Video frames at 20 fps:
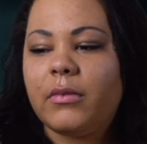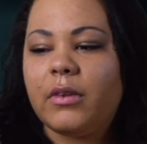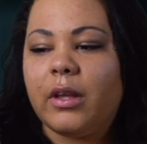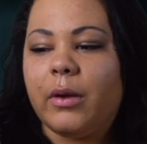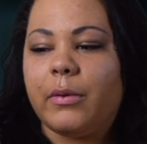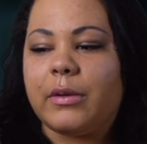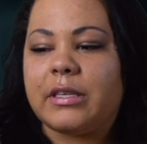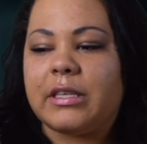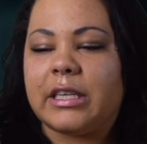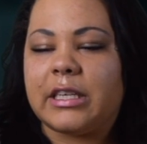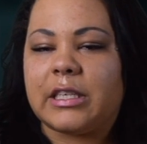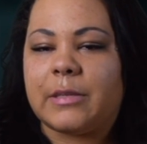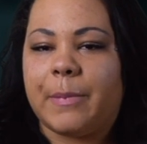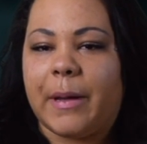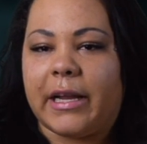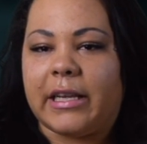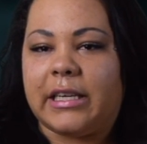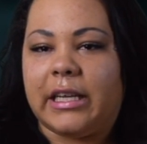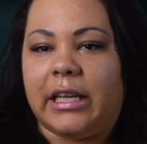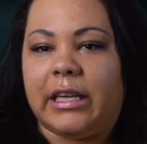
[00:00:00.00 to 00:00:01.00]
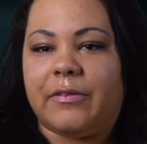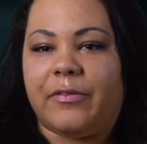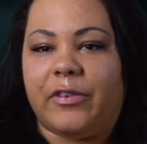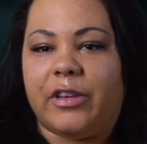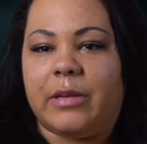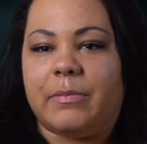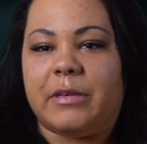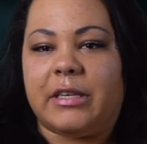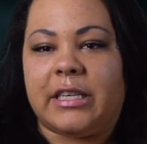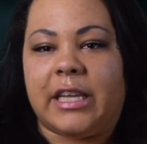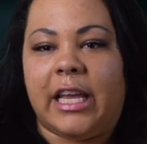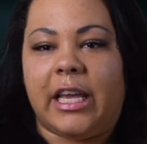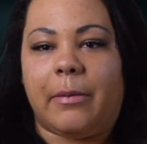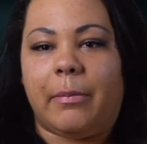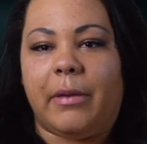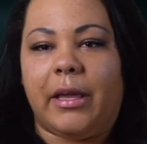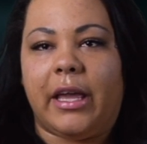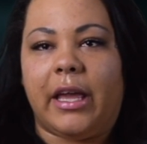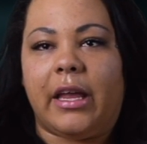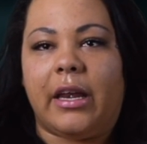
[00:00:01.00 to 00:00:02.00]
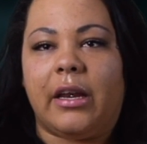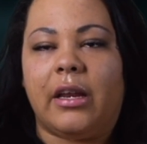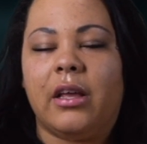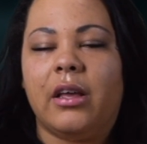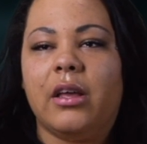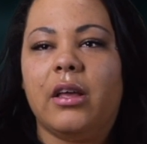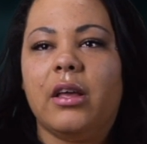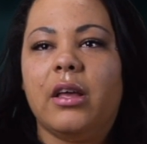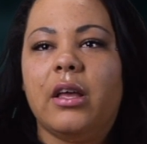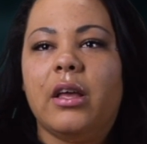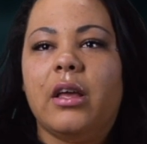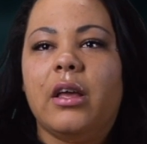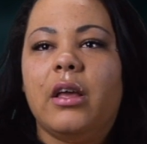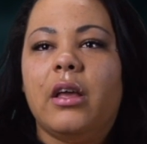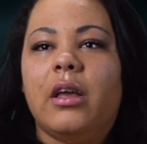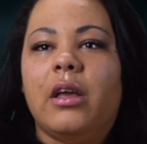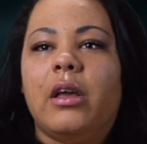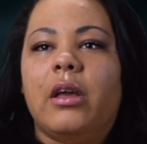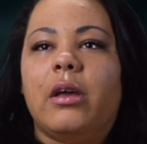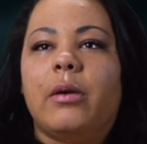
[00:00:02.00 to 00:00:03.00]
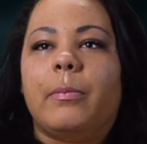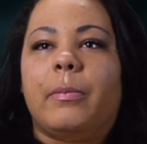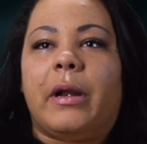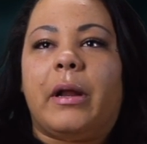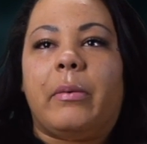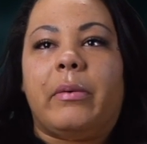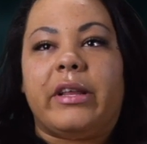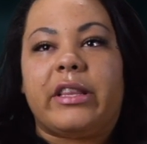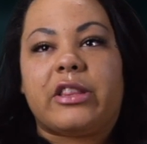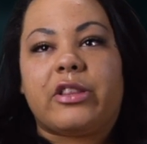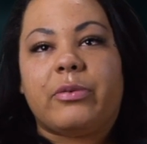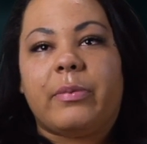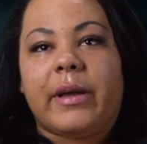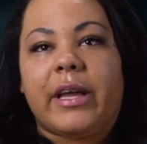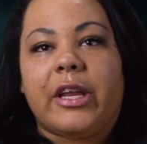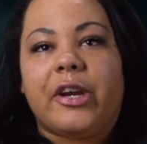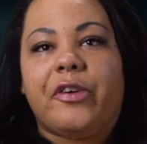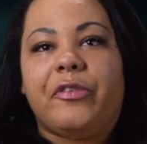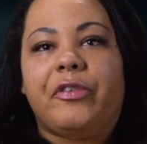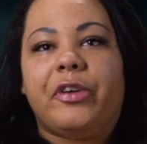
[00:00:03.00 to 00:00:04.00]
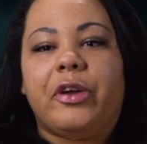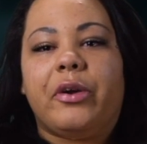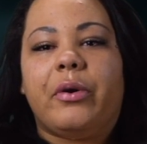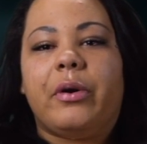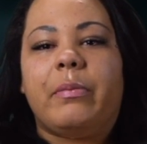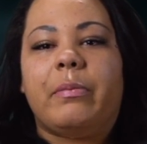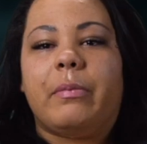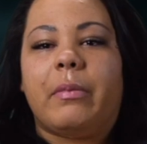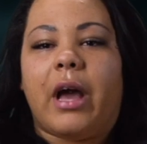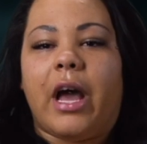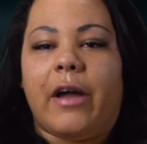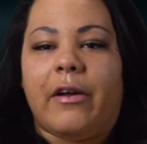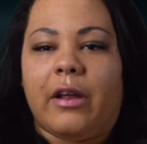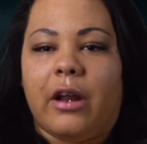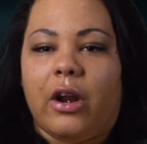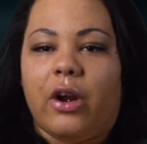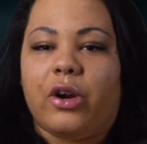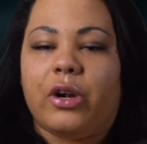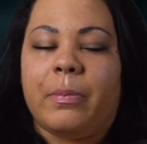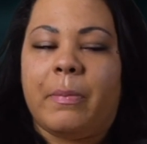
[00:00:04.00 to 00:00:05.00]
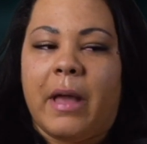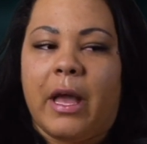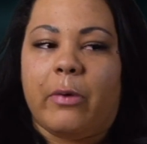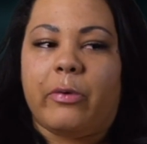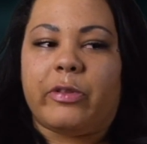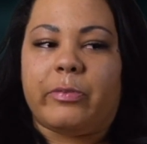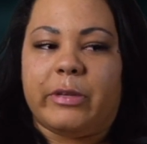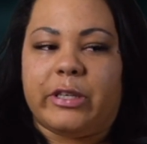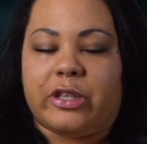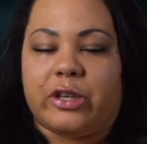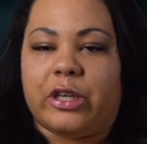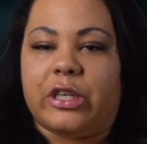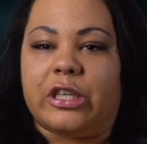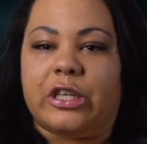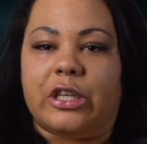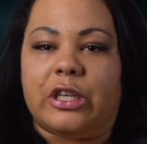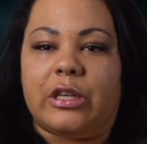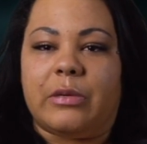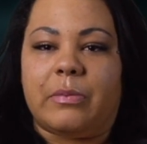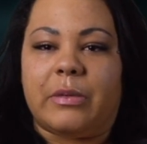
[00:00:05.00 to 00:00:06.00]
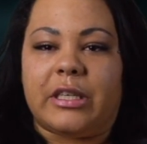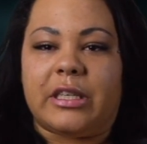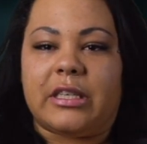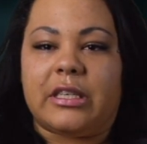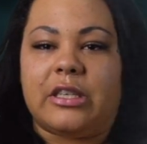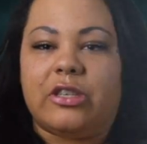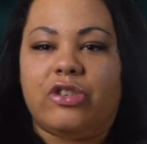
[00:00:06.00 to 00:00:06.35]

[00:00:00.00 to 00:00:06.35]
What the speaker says: I wasn't expecting for them to take me in. But I went through my interview, and I had already met with Miss Crystal and Miss